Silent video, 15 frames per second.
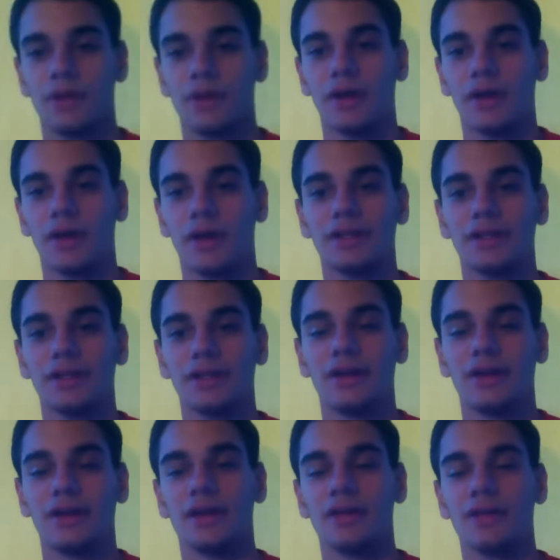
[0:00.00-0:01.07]
And then
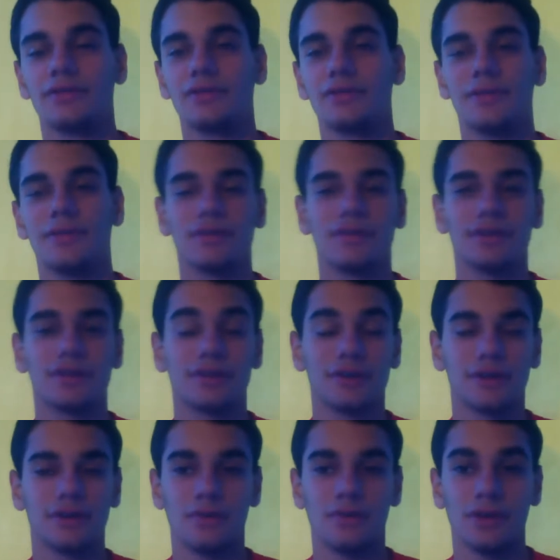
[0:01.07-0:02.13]
another team, I don't think they're
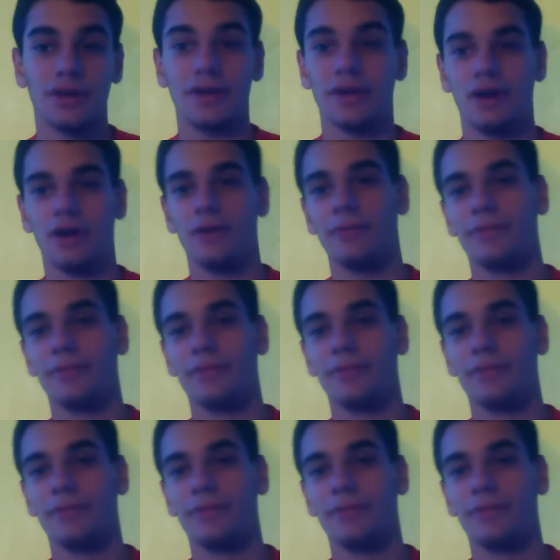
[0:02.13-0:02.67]
going to win it all,